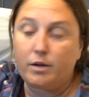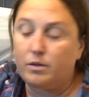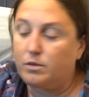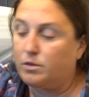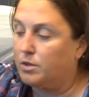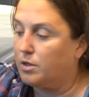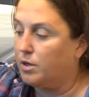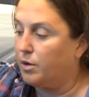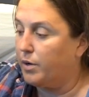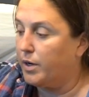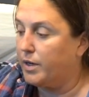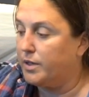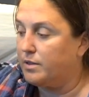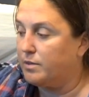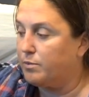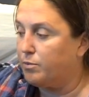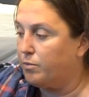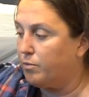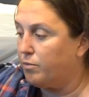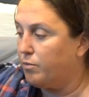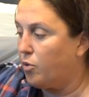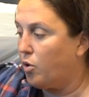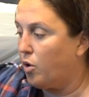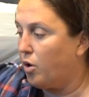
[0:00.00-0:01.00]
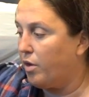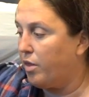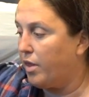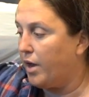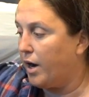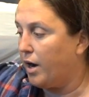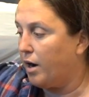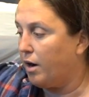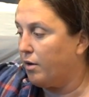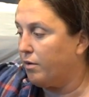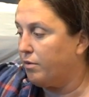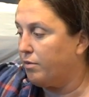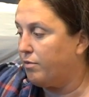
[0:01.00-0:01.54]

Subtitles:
So it's more there